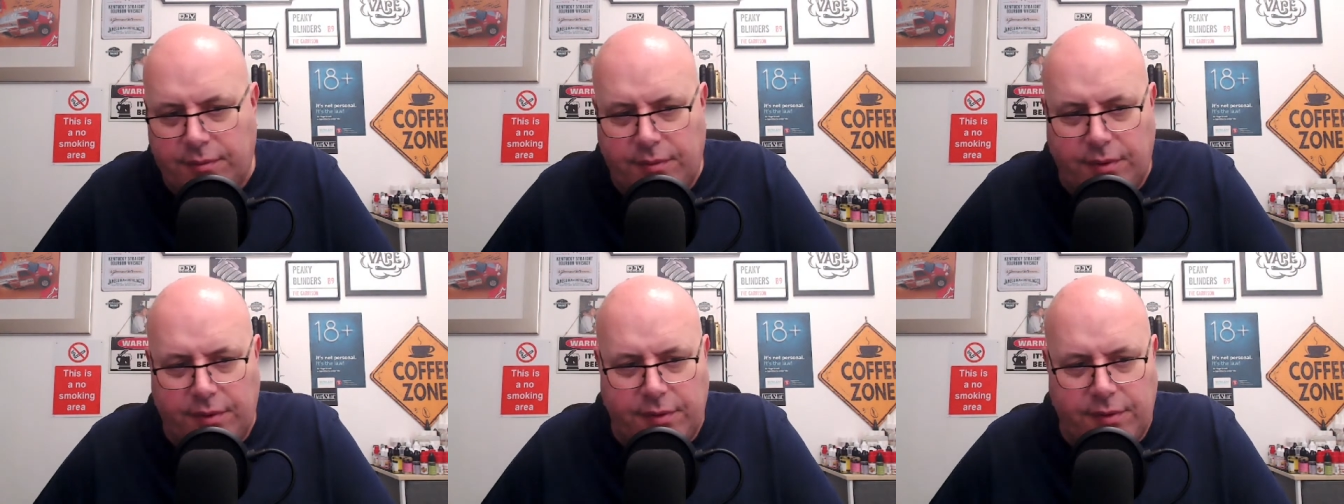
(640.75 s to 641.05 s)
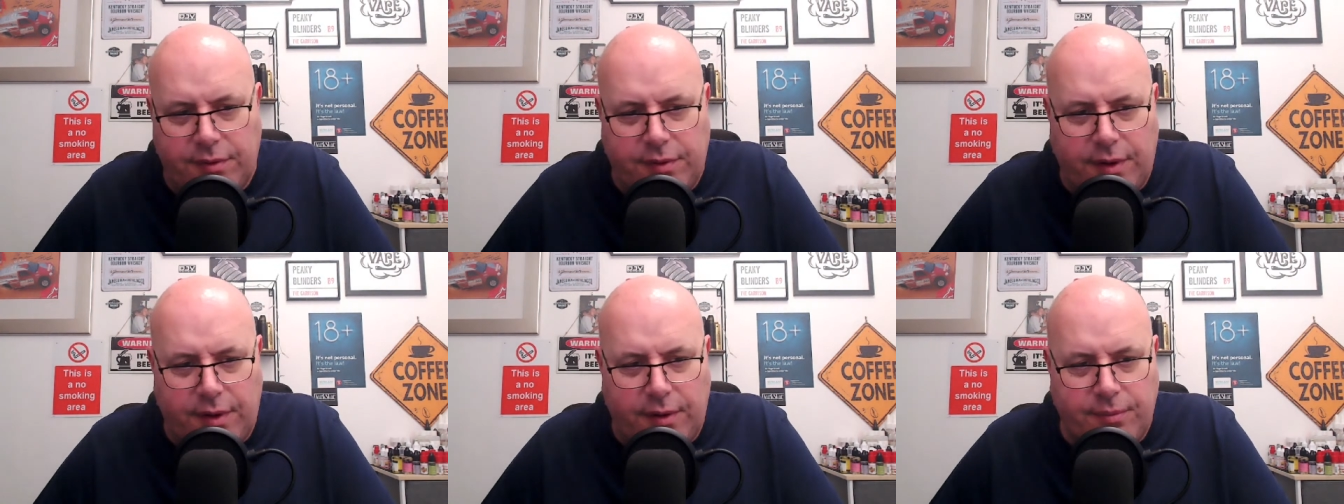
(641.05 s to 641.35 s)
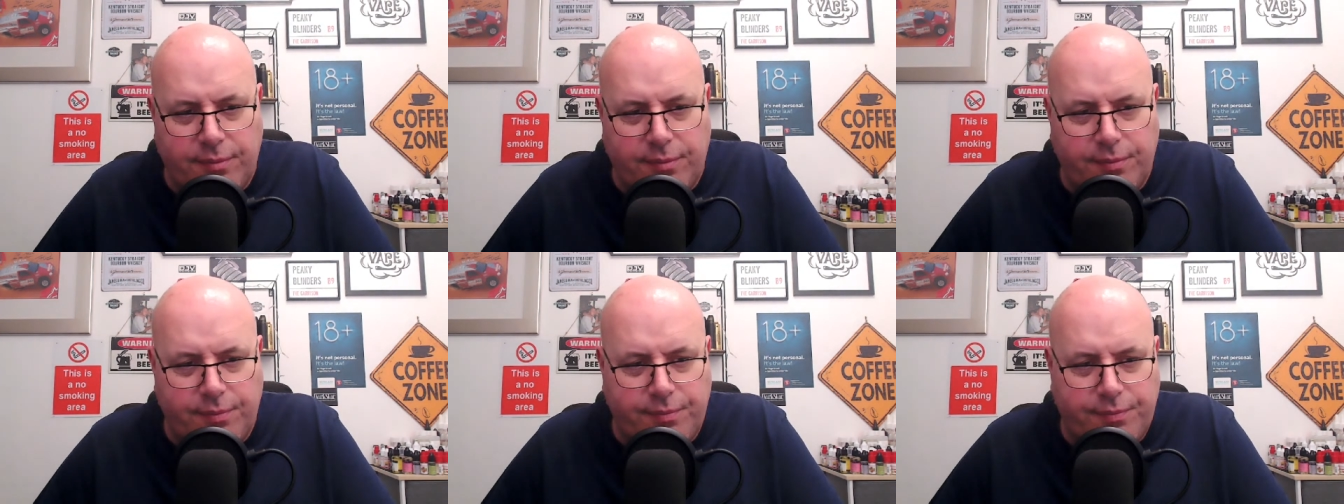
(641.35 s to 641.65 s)
But
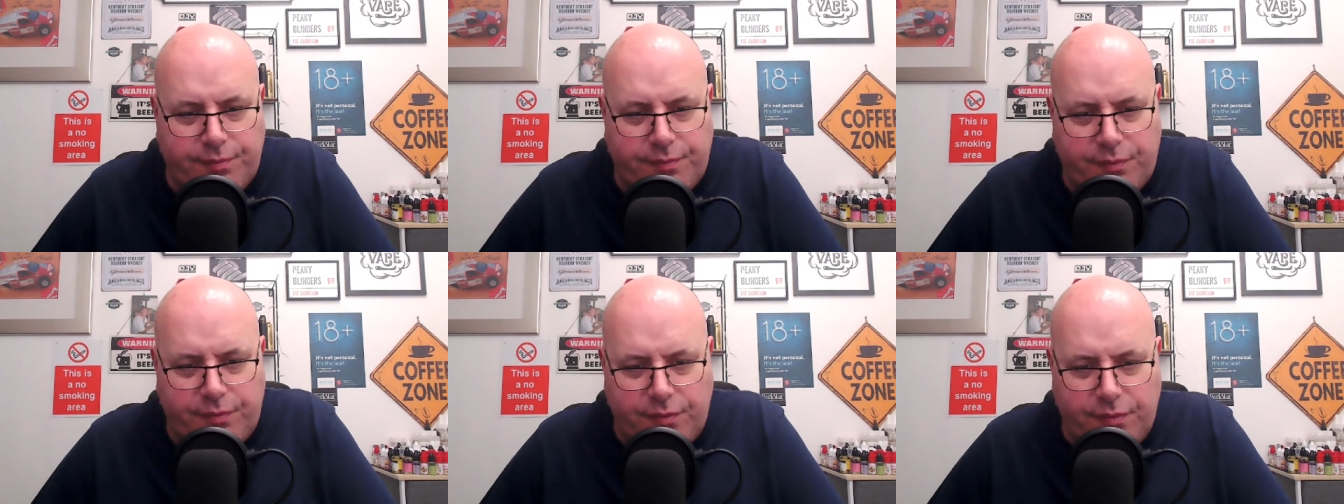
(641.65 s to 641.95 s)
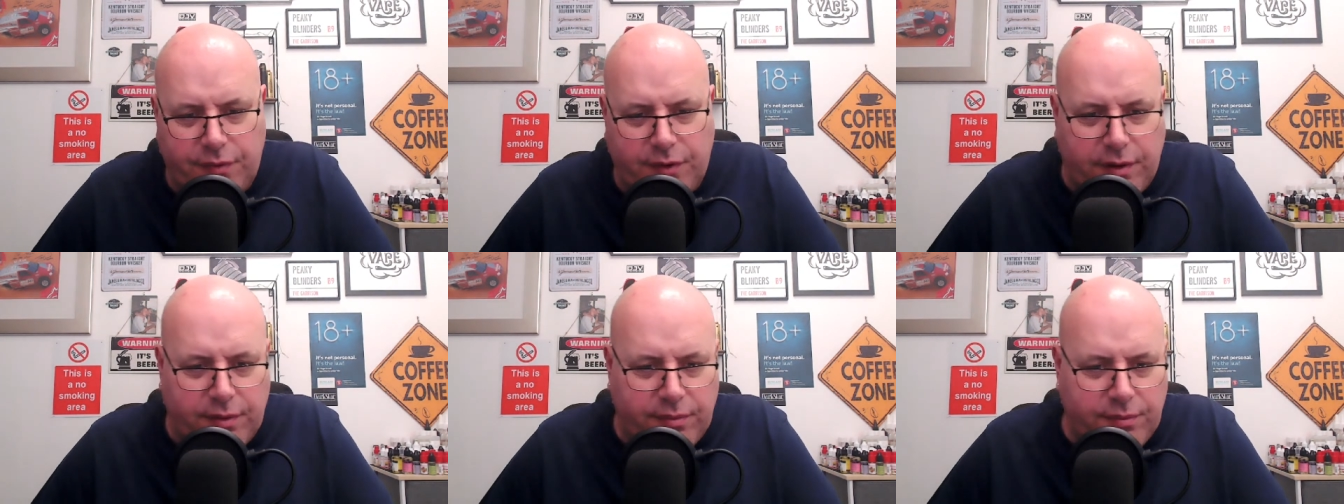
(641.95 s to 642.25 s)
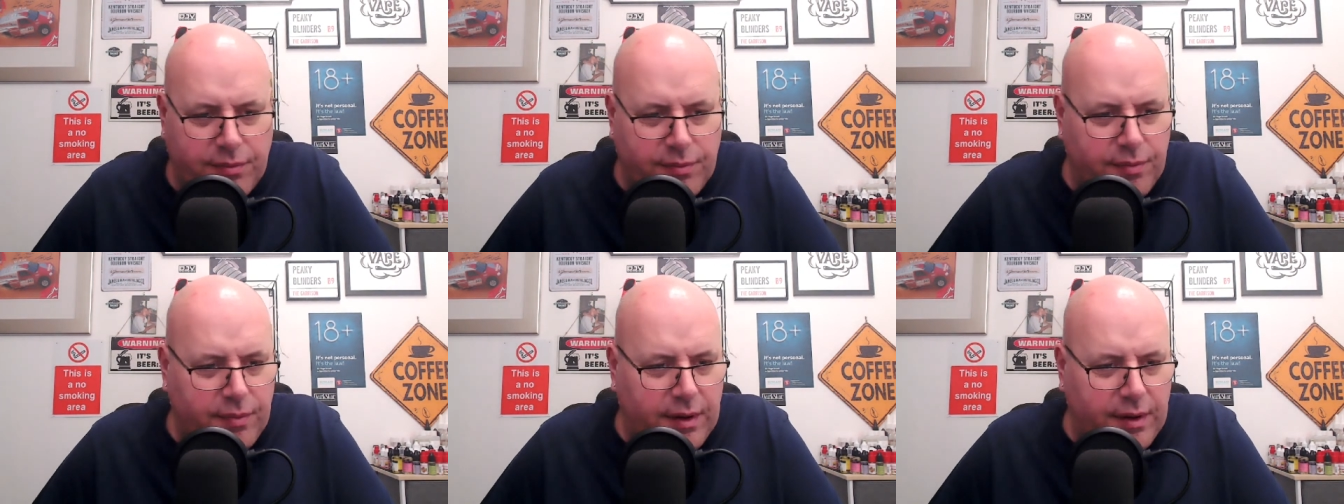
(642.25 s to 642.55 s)

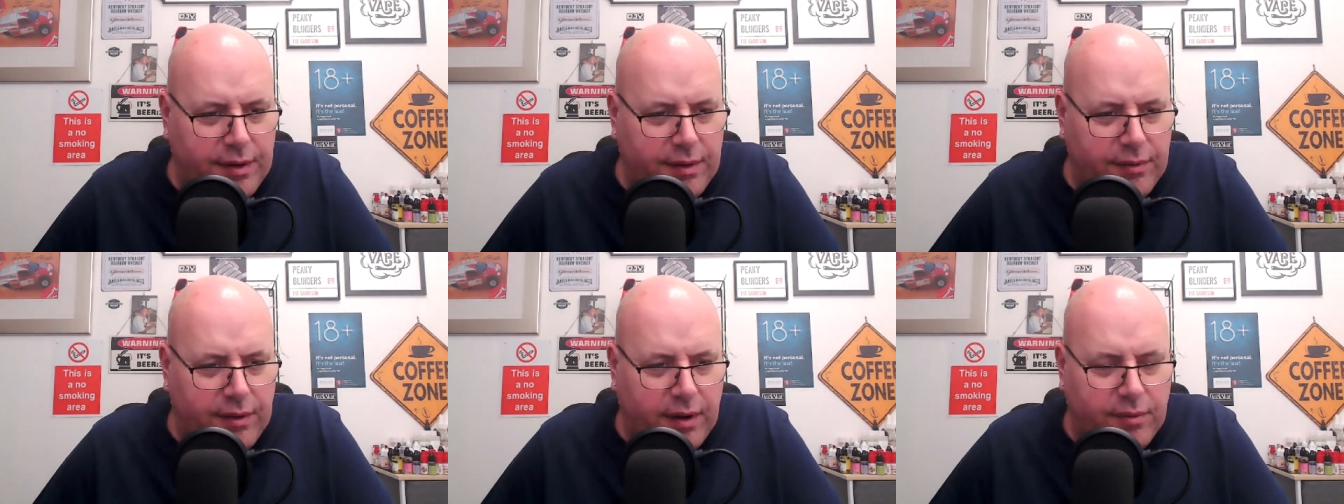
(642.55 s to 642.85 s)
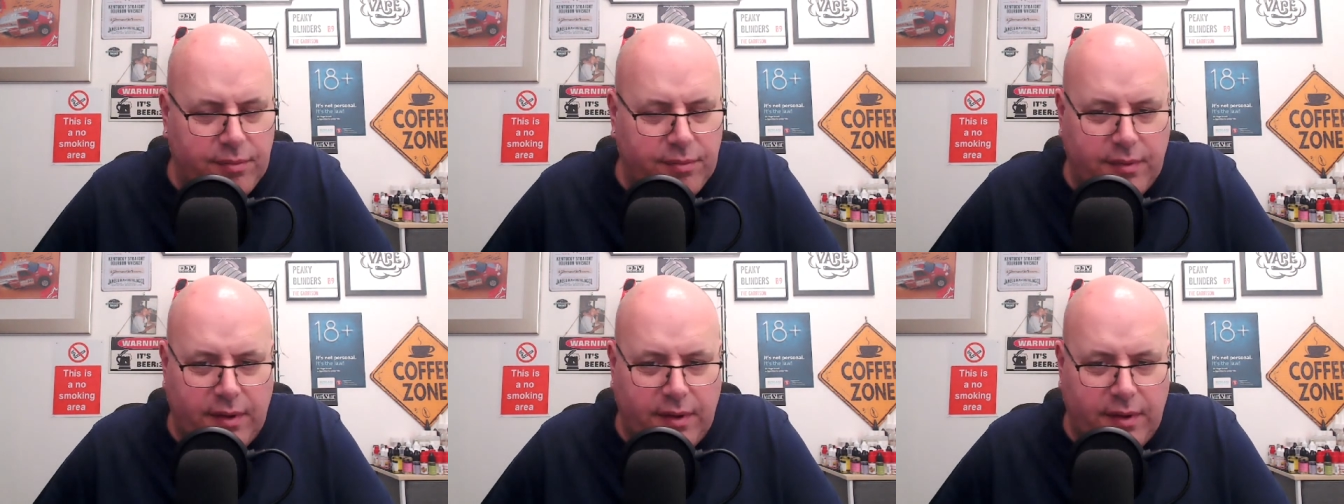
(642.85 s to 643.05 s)
I don't know.